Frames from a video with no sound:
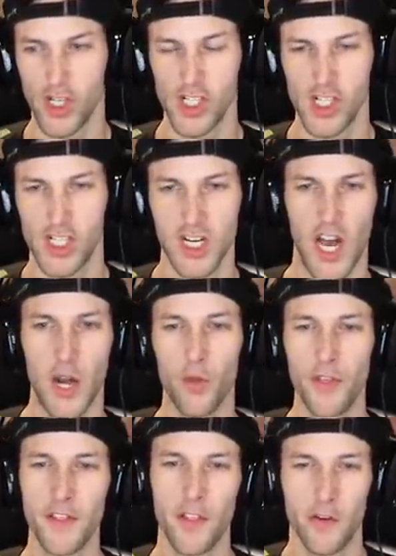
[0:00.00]
Ugh, I don't
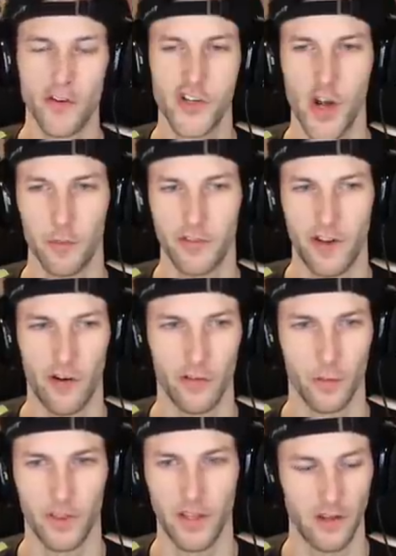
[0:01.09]
think that there's jump
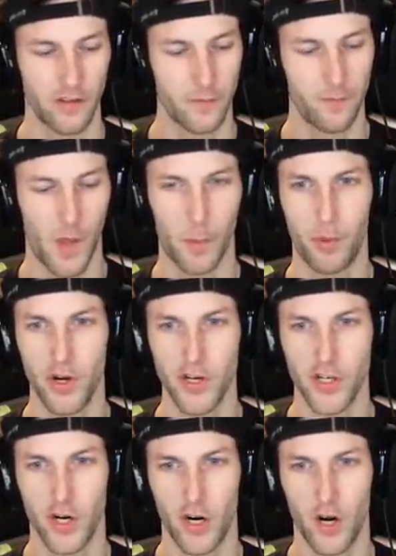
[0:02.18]
scares with these. I'm pretty
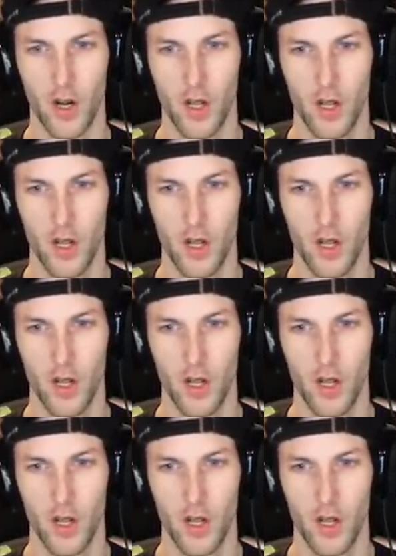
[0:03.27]
sure.